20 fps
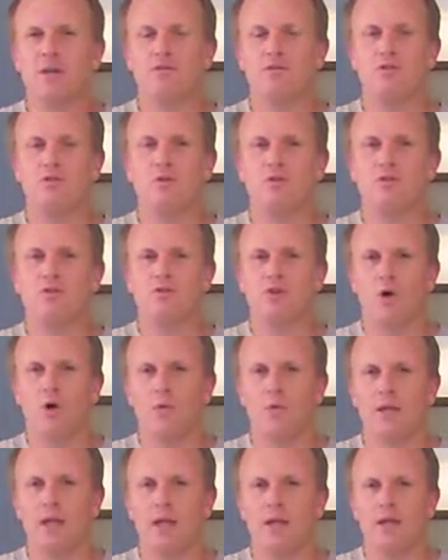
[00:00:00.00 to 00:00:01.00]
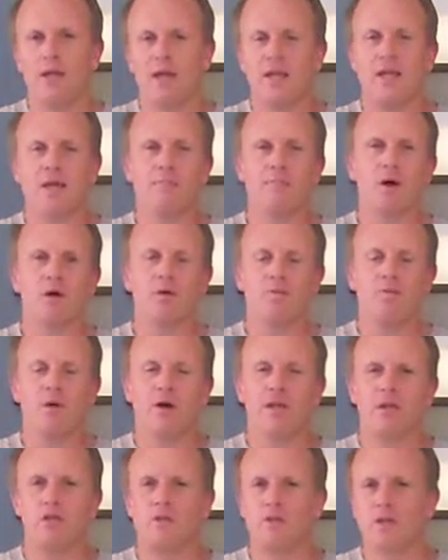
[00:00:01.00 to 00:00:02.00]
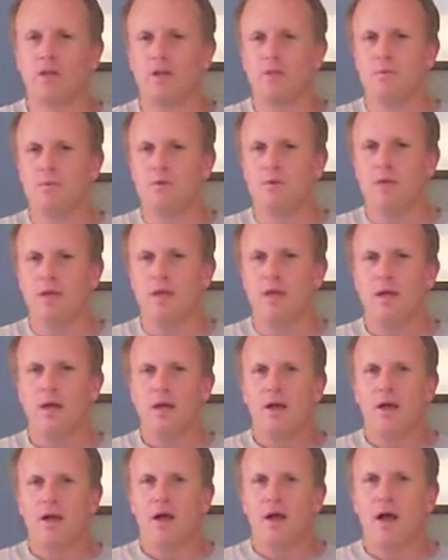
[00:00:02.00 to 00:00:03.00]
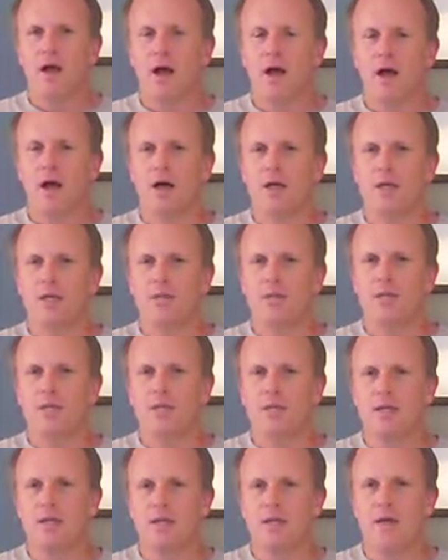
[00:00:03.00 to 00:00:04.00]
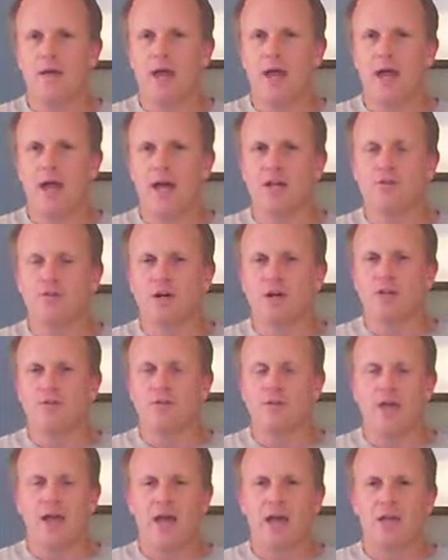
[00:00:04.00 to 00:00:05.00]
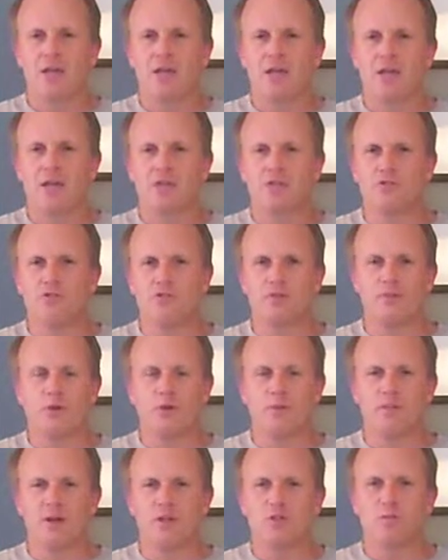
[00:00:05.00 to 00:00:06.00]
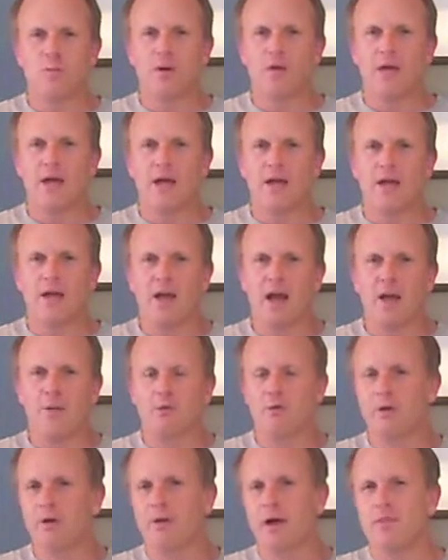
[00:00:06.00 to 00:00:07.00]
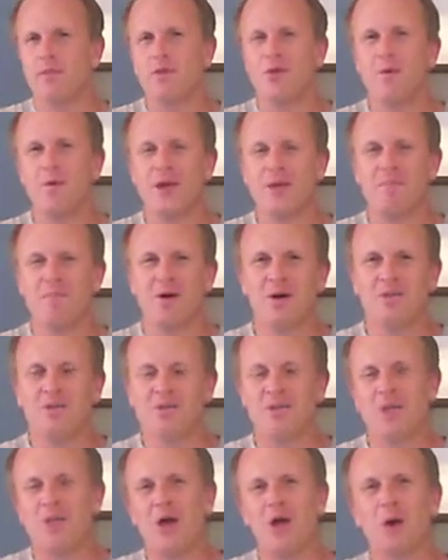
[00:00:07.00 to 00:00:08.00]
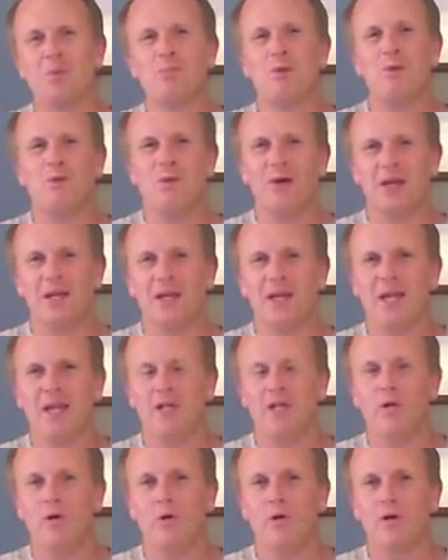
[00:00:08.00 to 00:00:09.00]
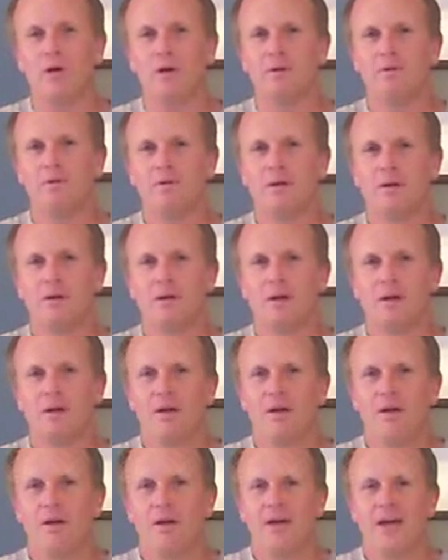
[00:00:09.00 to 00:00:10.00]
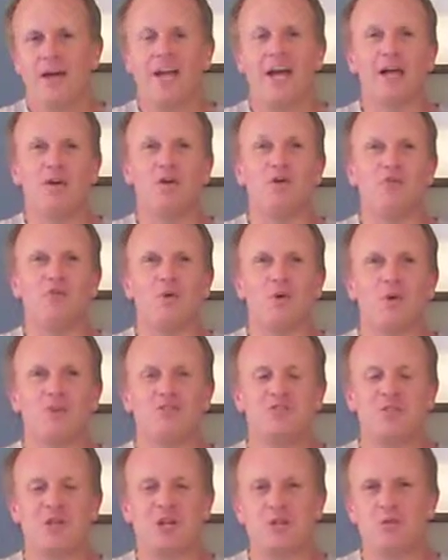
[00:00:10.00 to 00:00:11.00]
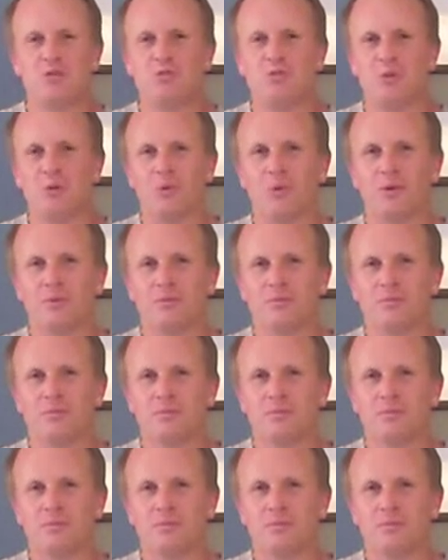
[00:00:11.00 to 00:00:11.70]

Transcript: If you could donate any amount of money to the community, the address for that is destroythebaseball.com. Click on the donate button in the upper right-hand corner. And I look forward to seeing you soon.